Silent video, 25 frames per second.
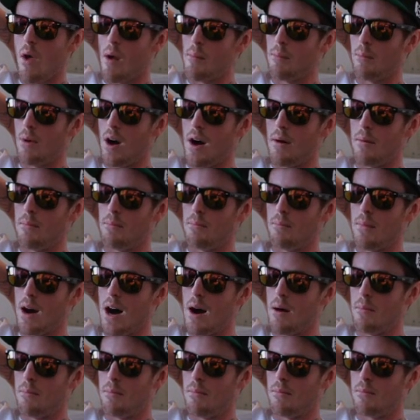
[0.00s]
my
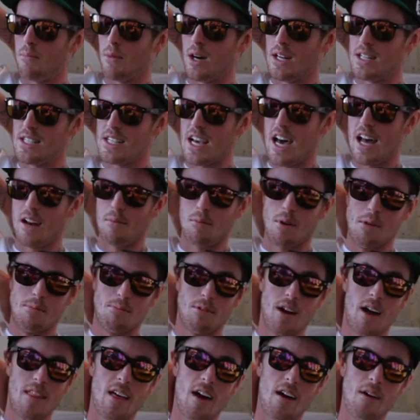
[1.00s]
mum, my dad and my
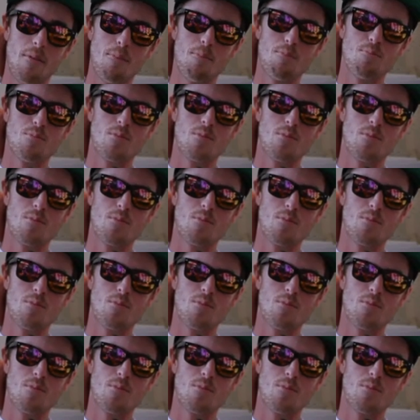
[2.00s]
brother.